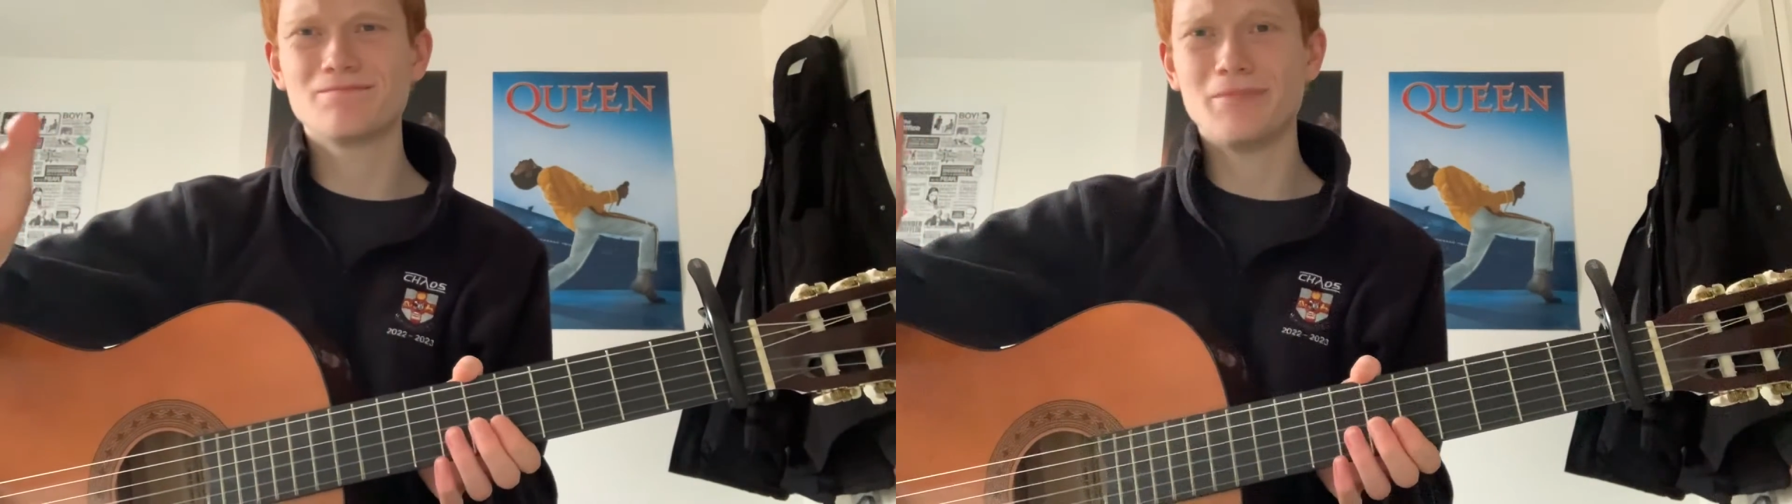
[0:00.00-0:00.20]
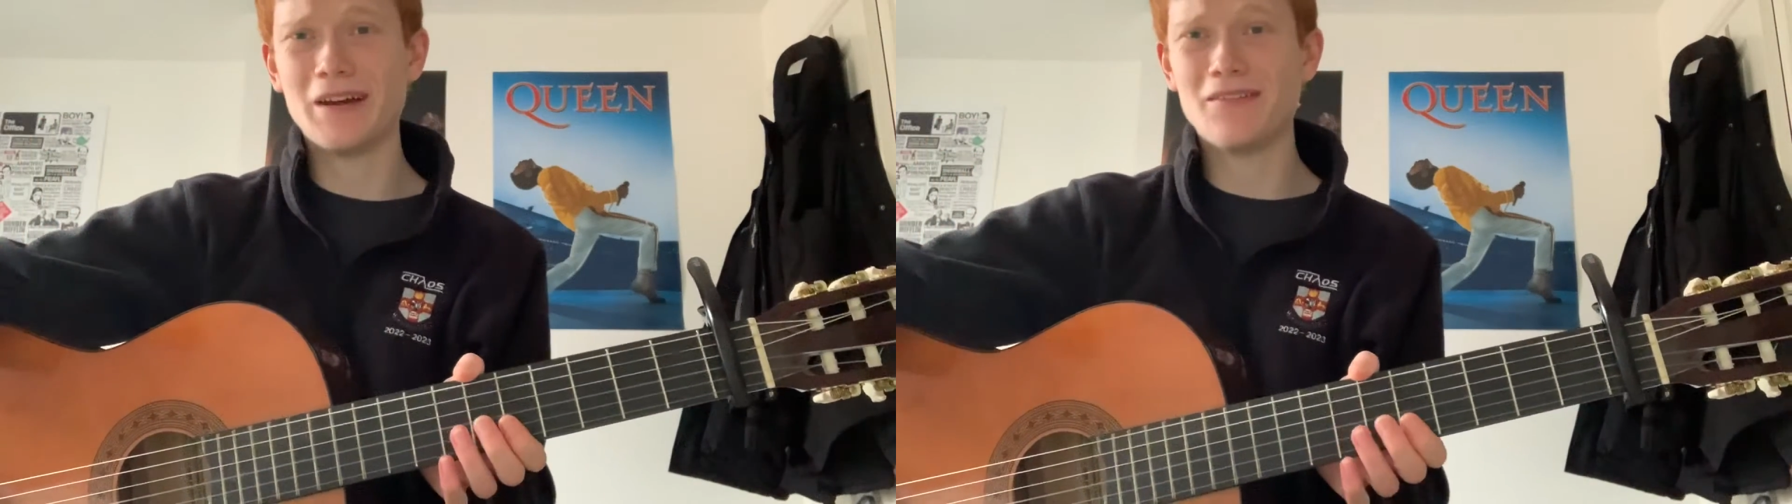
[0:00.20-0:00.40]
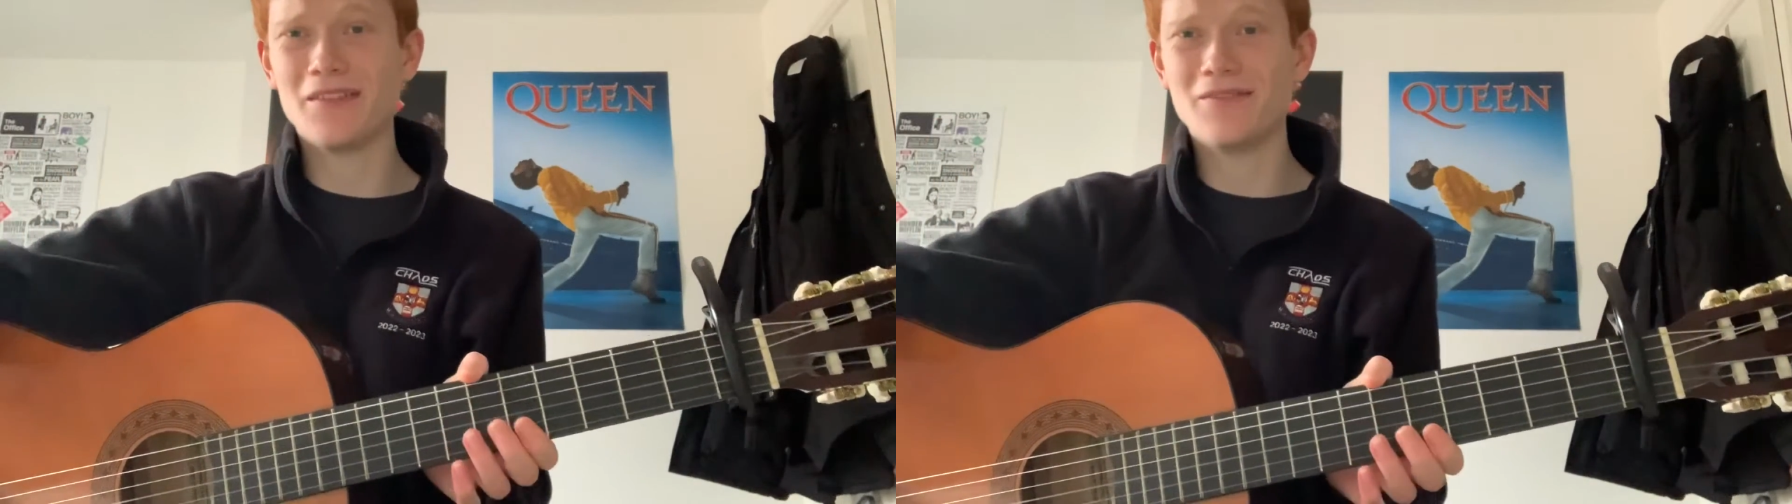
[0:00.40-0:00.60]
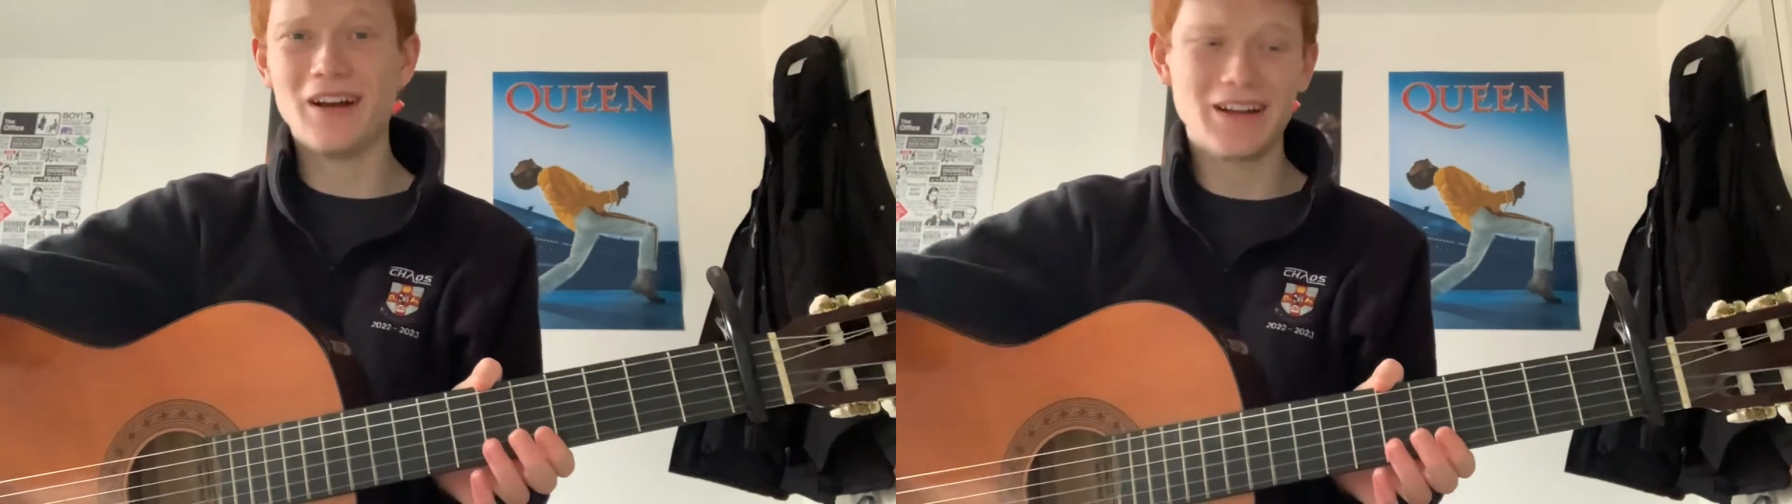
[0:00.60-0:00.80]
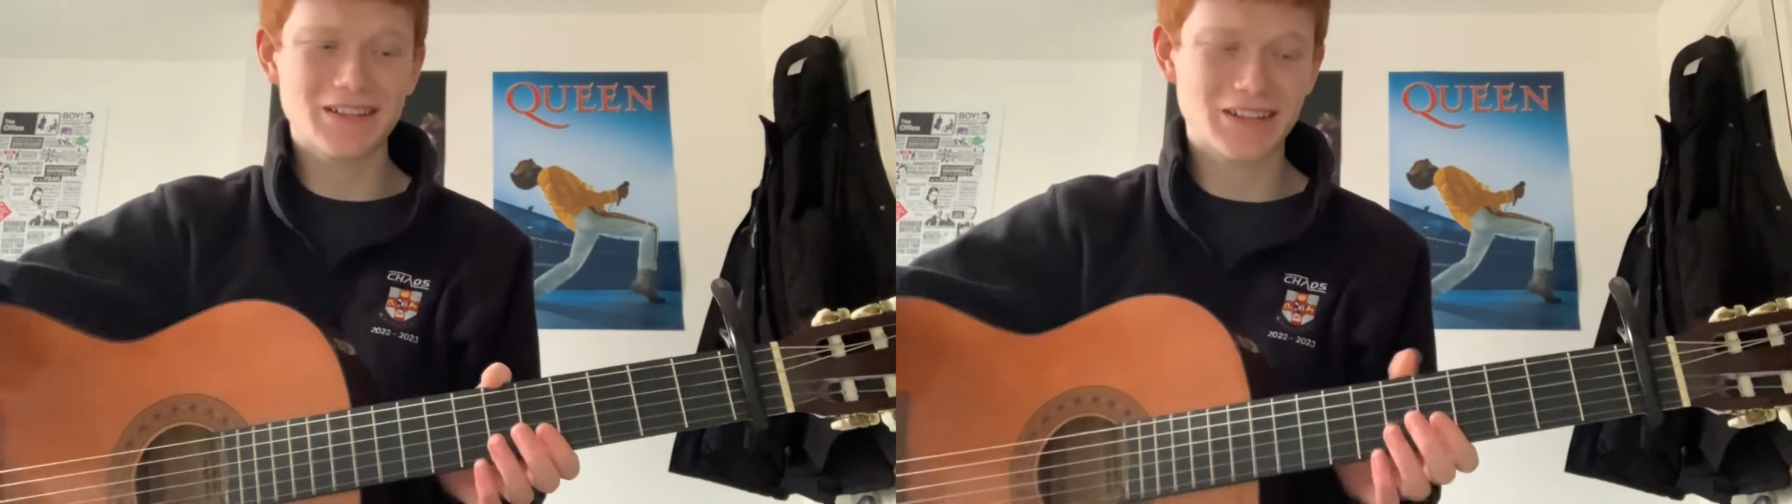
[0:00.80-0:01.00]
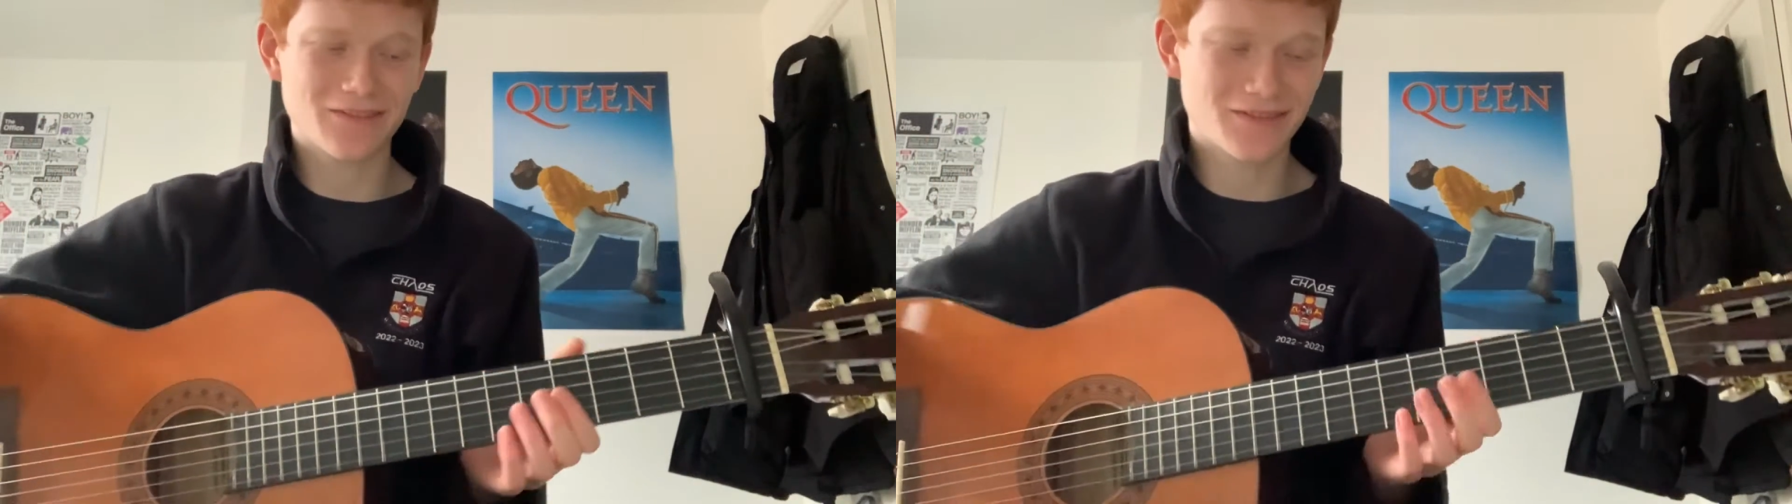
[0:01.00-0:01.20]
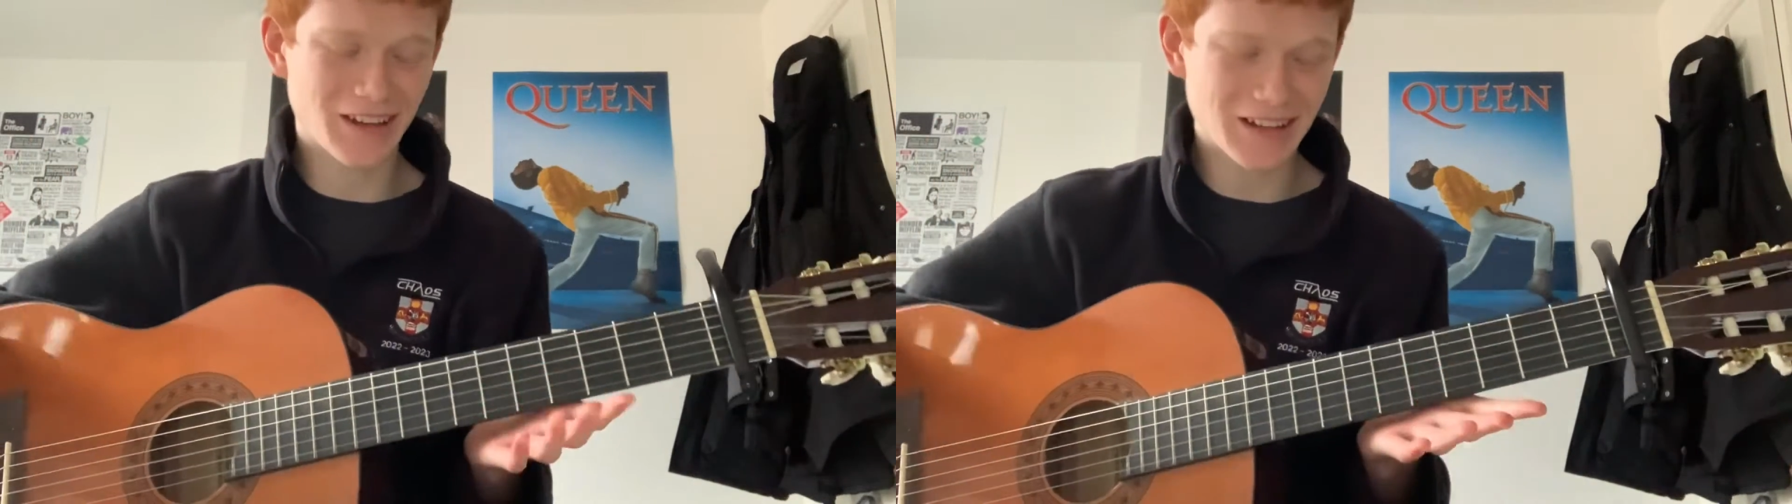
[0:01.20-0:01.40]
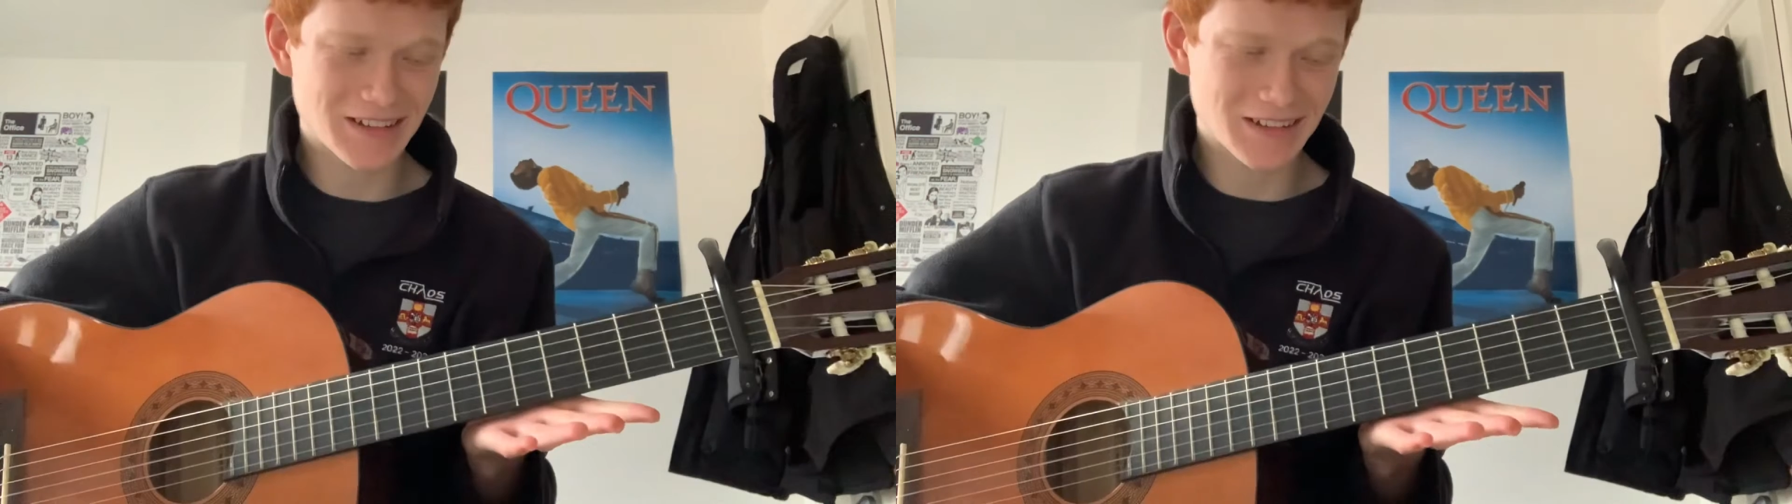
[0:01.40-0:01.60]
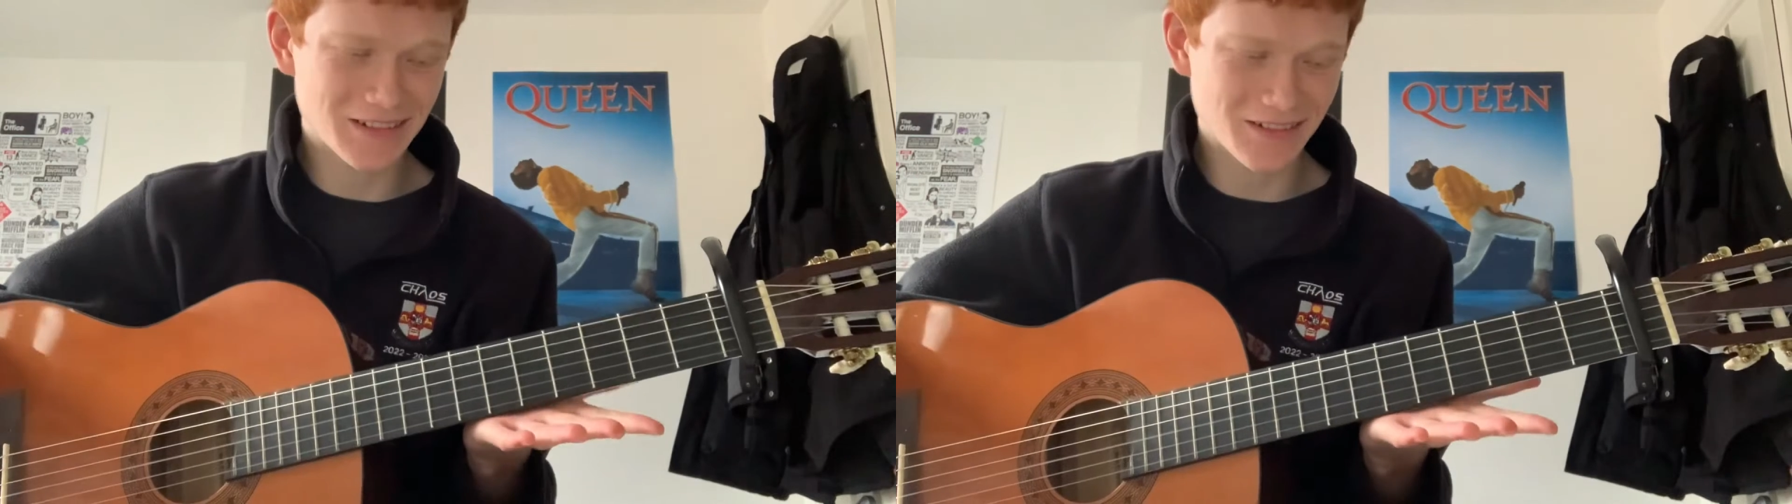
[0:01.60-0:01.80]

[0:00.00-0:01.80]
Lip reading: bit of the verse, if that's